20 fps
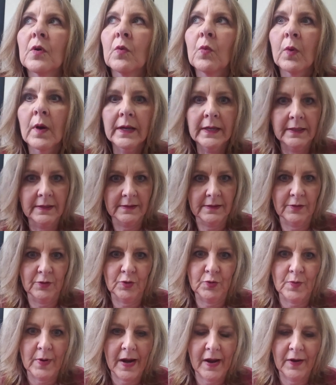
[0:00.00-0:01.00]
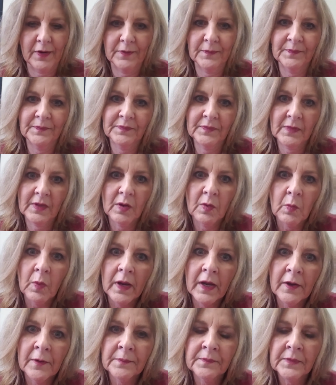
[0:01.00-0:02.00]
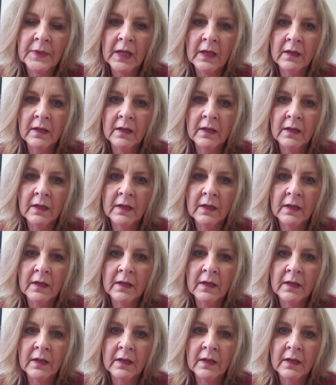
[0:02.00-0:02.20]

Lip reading: What is a shroud? Well,